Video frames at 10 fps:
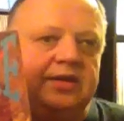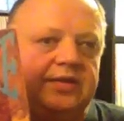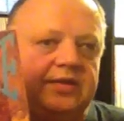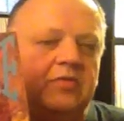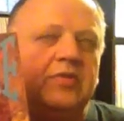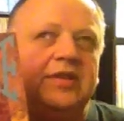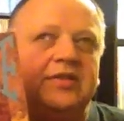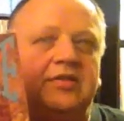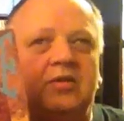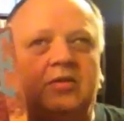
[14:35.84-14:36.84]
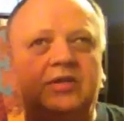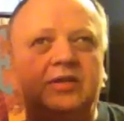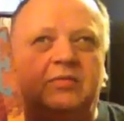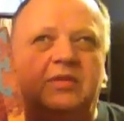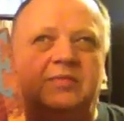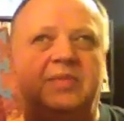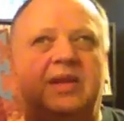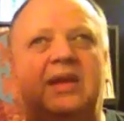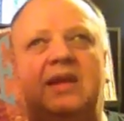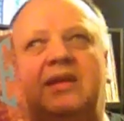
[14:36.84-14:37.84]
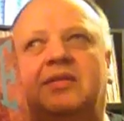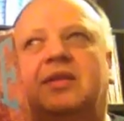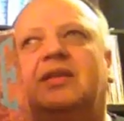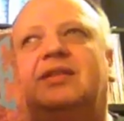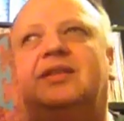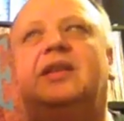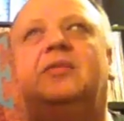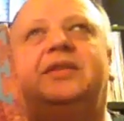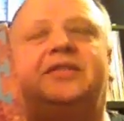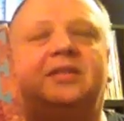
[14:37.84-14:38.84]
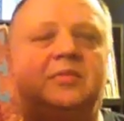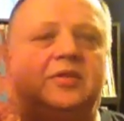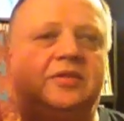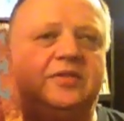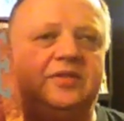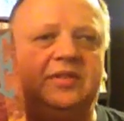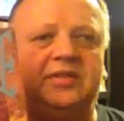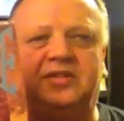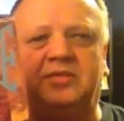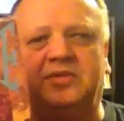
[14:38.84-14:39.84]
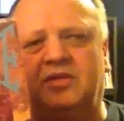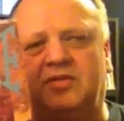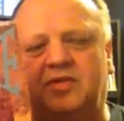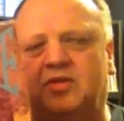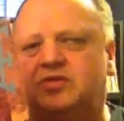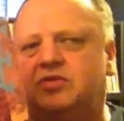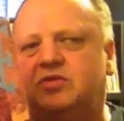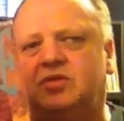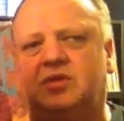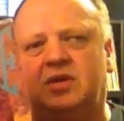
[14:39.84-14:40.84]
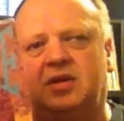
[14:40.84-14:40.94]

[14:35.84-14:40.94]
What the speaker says: is the only song that would be a little bit similar to something off Lodger.